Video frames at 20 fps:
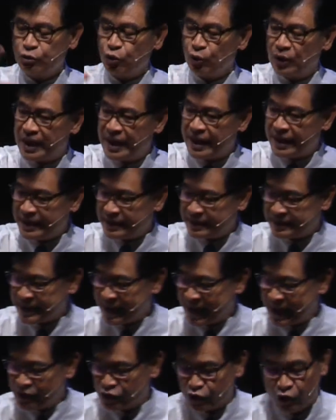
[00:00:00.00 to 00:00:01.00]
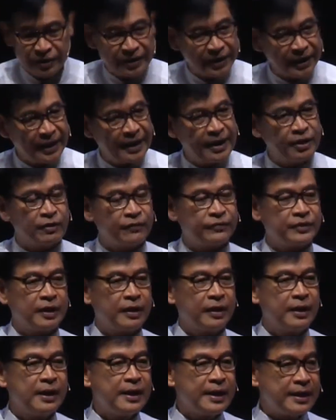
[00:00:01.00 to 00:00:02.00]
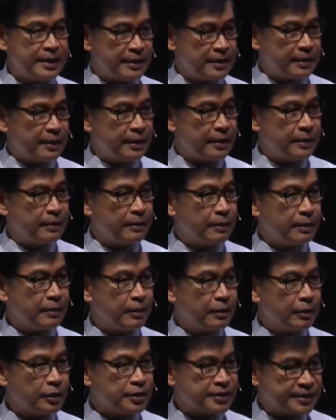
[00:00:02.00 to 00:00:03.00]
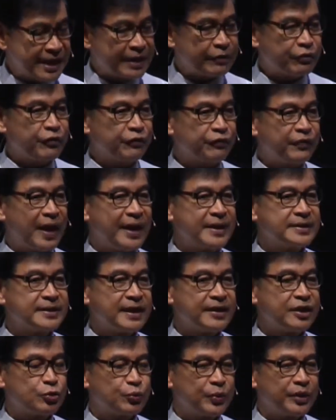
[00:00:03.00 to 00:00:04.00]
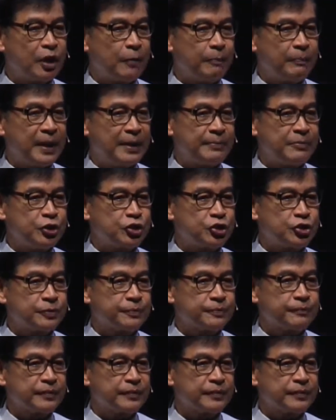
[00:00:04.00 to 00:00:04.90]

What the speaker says: to lay his hands on the head of the sacrifice that is without blemish.